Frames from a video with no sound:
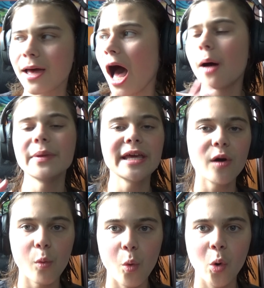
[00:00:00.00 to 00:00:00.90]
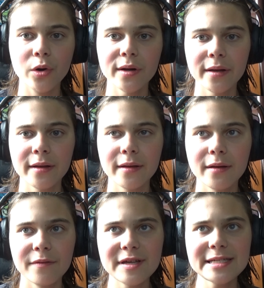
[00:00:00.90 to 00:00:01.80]
comedy award.
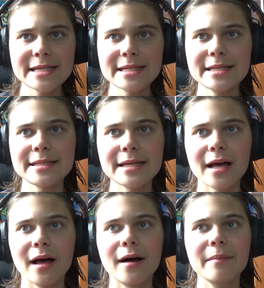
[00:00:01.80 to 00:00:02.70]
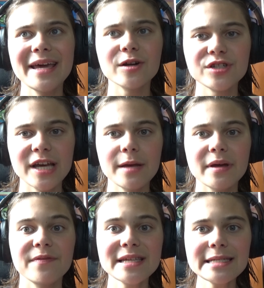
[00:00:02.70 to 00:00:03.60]
This isn't
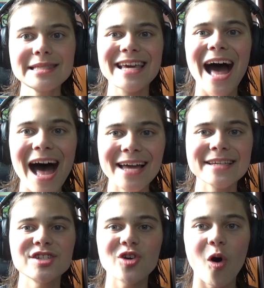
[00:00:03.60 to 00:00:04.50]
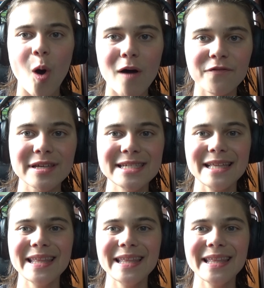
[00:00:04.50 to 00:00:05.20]
entertainment. This is the highest office